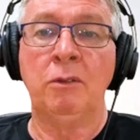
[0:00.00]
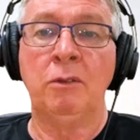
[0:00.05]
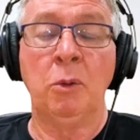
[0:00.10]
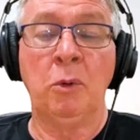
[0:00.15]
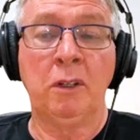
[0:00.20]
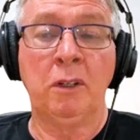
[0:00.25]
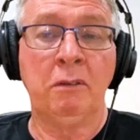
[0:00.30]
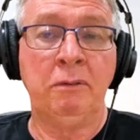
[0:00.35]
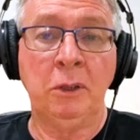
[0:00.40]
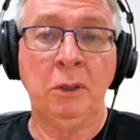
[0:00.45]
If
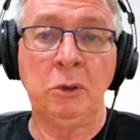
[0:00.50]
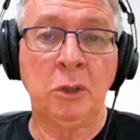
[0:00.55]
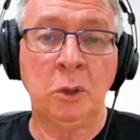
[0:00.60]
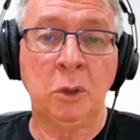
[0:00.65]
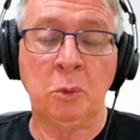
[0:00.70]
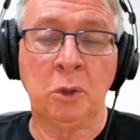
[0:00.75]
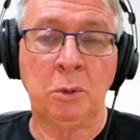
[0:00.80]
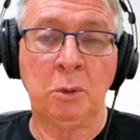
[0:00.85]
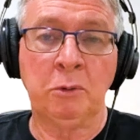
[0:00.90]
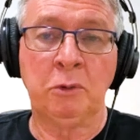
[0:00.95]
you want to filter
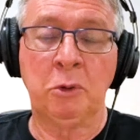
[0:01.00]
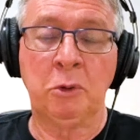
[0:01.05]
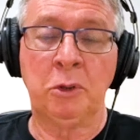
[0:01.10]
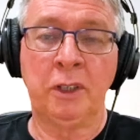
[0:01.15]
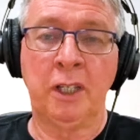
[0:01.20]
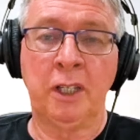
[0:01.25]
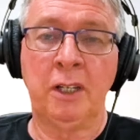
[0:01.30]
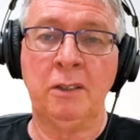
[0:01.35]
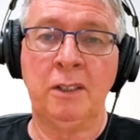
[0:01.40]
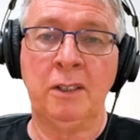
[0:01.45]
the water
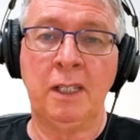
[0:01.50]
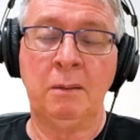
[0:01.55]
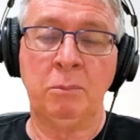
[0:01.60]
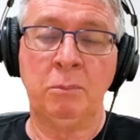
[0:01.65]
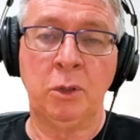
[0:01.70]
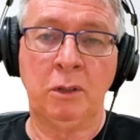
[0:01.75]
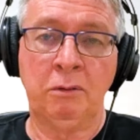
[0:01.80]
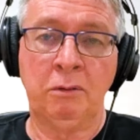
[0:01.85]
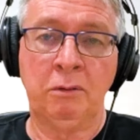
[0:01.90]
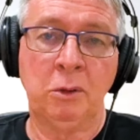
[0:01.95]
before it goes
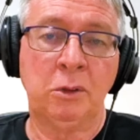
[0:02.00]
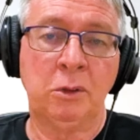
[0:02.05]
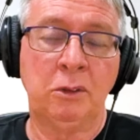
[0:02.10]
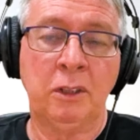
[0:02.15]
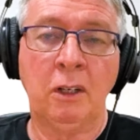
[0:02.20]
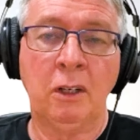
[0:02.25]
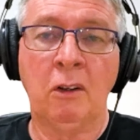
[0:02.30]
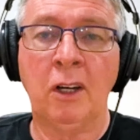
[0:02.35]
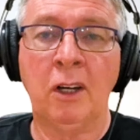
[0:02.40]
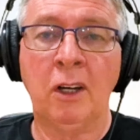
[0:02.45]
in, put a
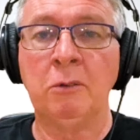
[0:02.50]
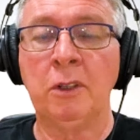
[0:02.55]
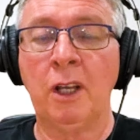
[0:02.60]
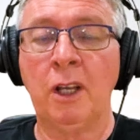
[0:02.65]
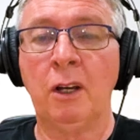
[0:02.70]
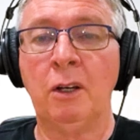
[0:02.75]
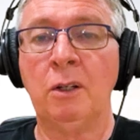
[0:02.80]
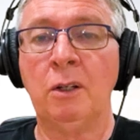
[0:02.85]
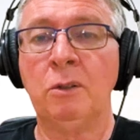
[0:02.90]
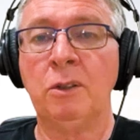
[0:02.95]
filter in line
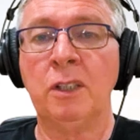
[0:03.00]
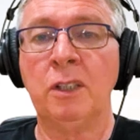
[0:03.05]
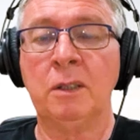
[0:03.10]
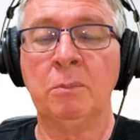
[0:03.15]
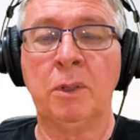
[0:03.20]
with your hose.